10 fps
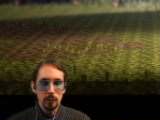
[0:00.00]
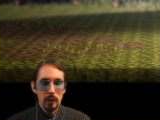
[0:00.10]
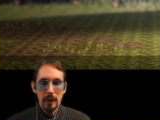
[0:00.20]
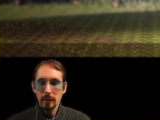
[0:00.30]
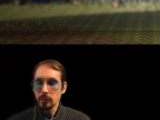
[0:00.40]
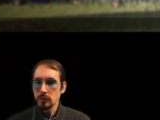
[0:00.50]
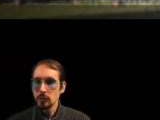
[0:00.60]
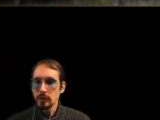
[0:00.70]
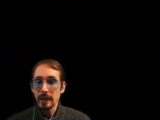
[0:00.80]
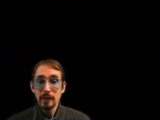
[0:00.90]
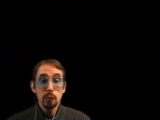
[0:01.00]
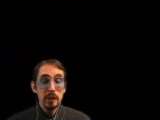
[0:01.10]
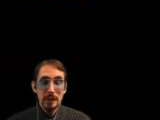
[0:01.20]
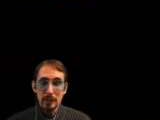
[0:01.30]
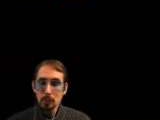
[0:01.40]
reason why I was using
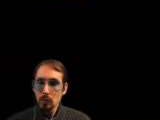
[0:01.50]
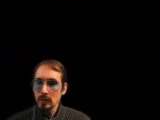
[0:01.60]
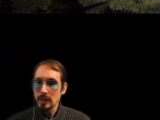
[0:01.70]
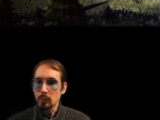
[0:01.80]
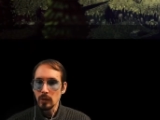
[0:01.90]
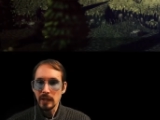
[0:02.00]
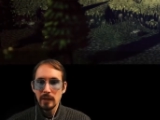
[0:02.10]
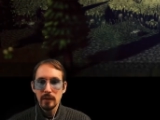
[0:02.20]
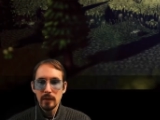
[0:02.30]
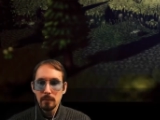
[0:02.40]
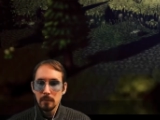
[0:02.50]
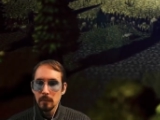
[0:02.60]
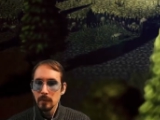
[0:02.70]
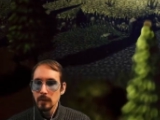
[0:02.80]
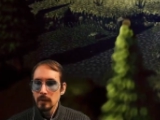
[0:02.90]
SP a little more liberally there.
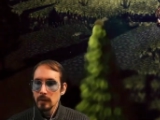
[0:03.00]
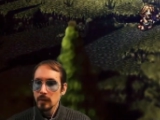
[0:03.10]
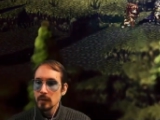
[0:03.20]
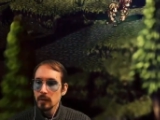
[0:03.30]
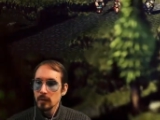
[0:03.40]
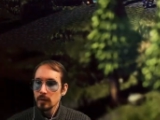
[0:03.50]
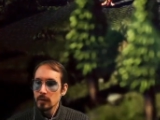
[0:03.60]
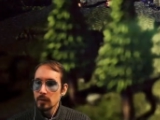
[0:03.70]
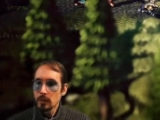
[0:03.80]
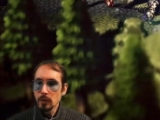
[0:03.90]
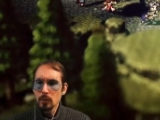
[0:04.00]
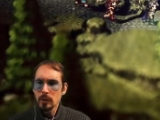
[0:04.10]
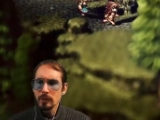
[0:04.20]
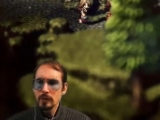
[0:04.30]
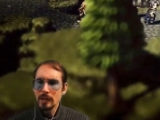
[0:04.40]
No
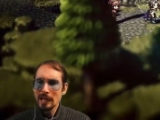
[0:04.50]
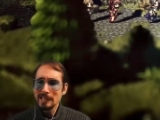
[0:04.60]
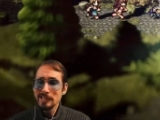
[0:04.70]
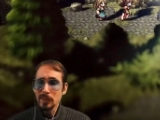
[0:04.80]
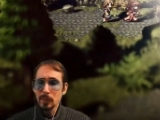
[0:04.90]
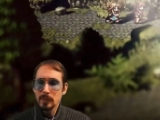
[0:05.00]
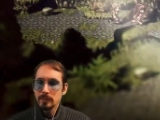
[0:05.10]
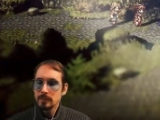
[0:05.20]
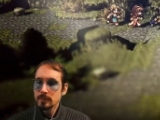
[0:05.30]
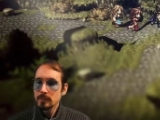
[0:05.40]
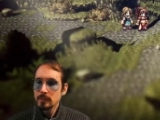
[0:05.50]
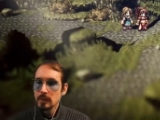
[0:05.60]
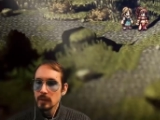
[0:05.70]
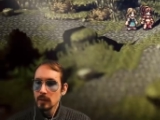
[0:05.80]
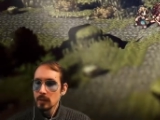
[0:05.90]
reason not to.
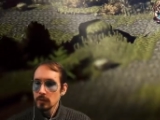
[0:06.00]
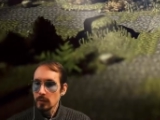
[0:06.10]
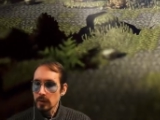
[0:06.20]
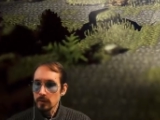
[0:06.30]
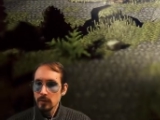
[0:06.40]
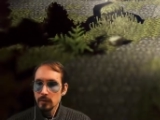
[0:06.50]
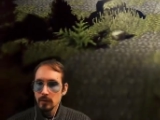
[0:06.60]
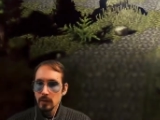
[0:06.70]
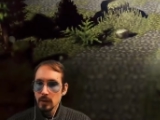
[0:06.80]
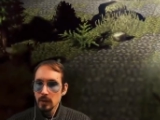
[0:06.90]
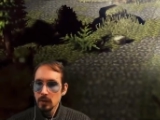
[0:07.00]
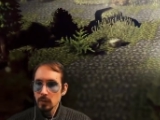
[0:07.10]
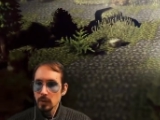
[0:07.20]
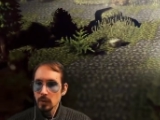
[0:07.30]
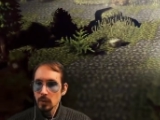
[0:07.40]
So I
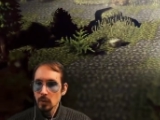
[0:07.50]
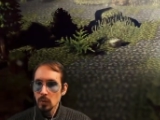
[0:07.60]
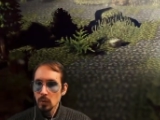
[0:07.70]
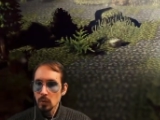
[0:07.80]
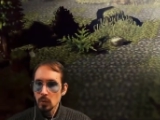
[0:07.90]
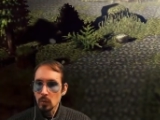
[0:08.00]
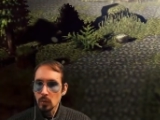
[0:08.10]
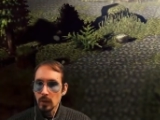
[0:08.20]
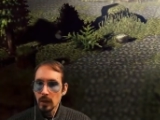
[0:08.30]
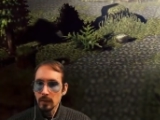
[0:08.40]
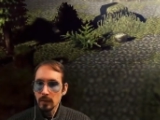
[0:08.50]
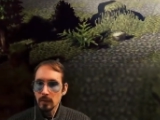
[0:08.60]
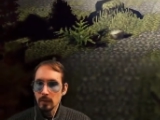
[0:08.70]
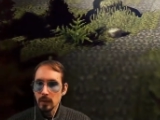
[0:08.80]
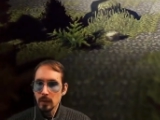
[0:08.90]
think we go not
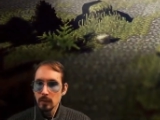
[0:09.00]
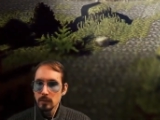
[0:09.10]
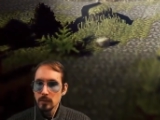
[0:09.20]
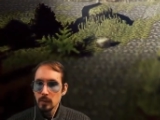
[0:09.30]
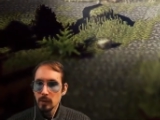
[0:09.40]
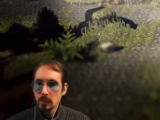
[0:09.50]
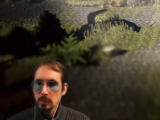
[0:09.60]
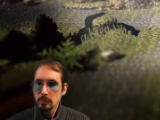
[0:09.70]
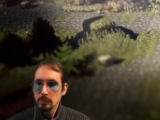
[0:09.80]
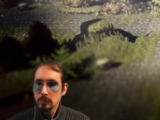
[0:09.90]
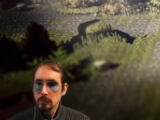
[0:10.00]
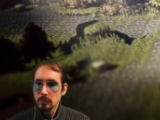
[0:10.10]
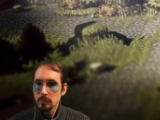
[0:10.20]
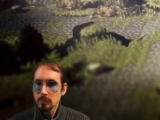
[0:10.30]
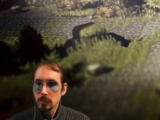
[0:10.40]
there, apparently.
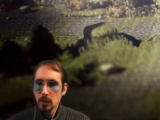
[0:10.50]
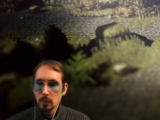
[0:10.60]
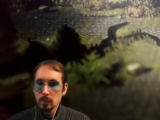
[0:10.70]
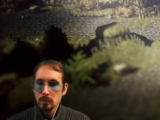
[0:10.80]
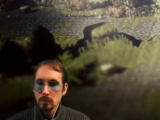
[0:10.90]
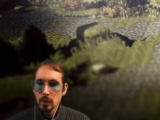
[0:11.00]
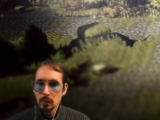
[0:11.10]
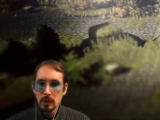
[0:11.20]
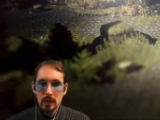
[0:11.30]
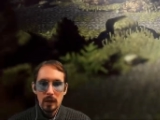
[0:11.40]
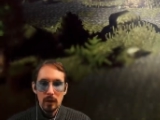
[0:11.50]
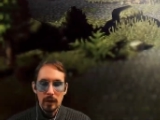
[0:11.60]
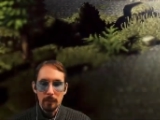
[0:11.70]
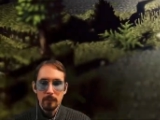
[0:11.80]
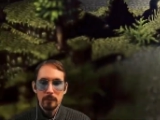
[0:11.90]
No, no.
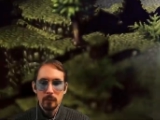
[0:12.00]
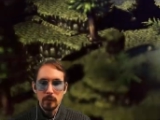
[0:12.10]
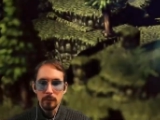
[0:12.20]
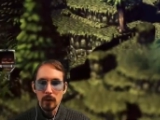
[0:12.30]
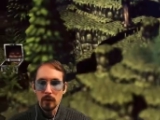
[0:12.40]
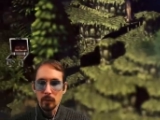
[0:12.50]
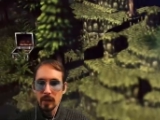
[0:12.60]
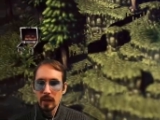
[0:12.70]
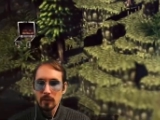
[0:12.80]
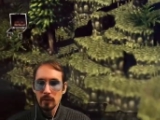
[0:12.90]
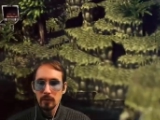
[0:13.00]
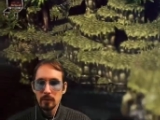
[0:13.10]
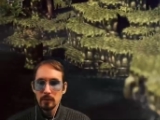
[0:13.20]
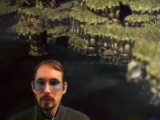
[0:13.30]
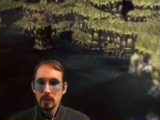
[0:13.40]
Okay, we follow the
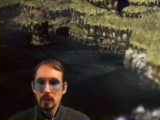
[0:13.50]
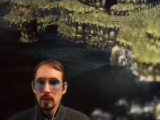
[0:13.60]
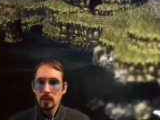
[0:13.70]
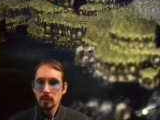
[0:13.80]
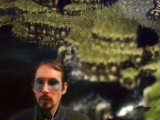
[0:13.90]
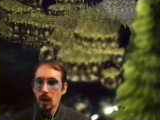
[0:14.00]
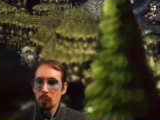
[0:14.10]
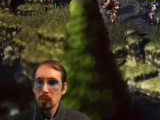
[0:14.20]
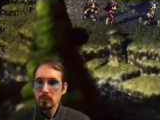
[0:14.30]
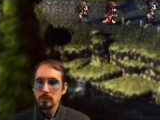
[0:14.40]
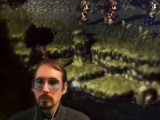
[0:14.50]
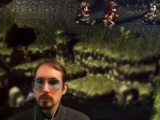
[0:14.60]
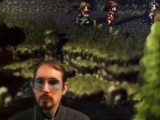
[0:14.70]
path of cobble,